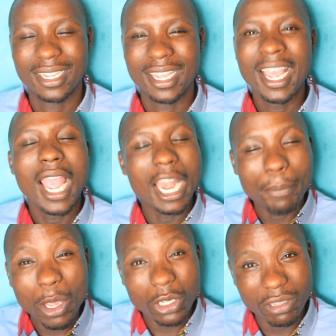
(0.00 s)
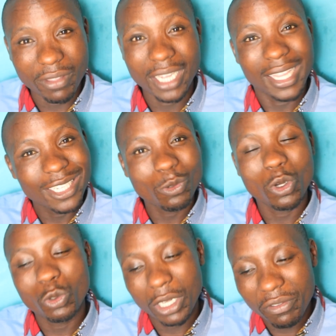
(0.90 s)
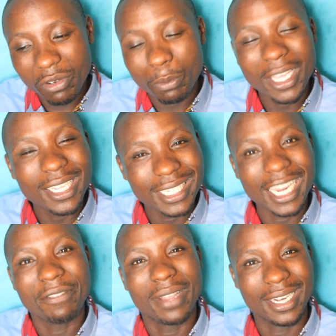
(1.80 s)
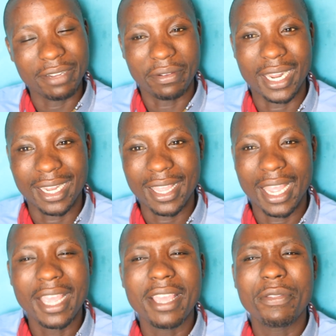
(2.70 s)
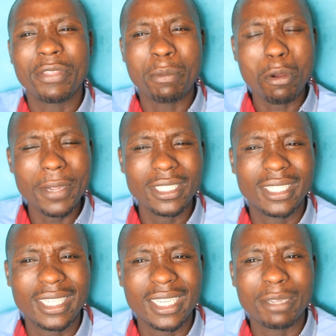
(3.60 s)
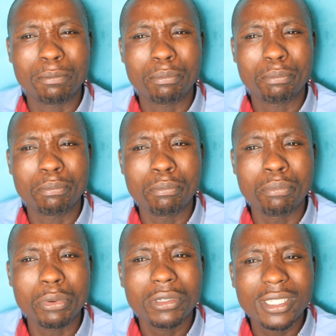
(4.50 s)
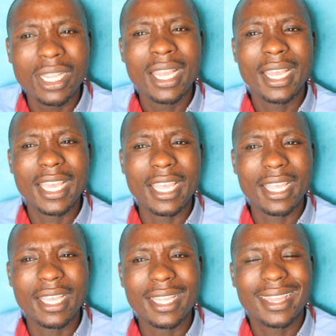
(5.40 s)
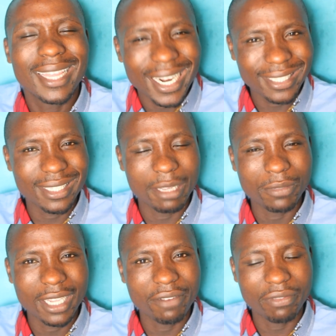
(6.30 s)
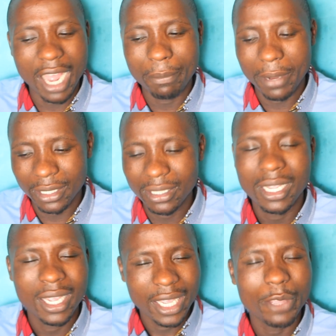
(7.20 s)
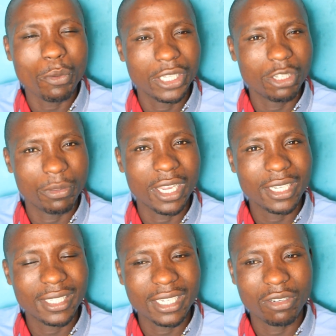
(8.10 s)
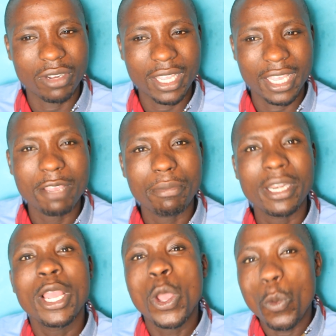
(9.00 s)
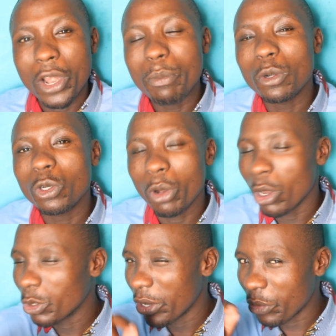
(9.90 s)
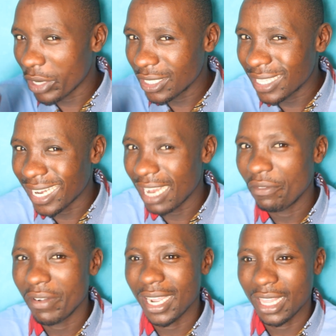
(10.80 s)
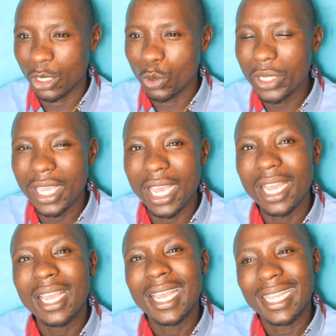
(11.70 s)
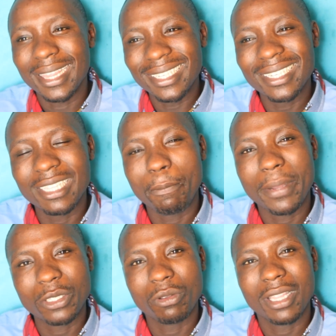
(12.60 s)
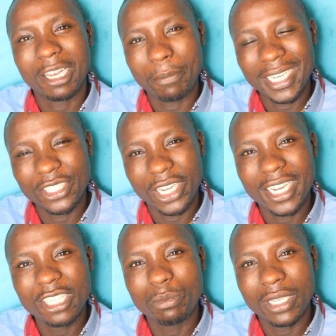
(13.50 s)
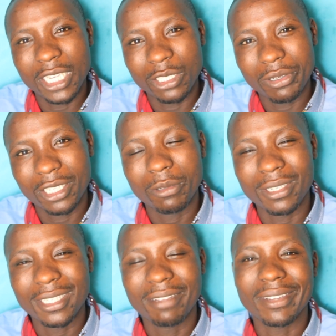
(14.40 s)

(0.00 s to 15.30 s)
And because of that, that's what will even make his day very difficult there. The moment he broods, he thrusts himself up as he wants to be the next Central Kenya kingpin, William Ruto will actually raise the red flag that, look here, this is the person that might challenge me in 2027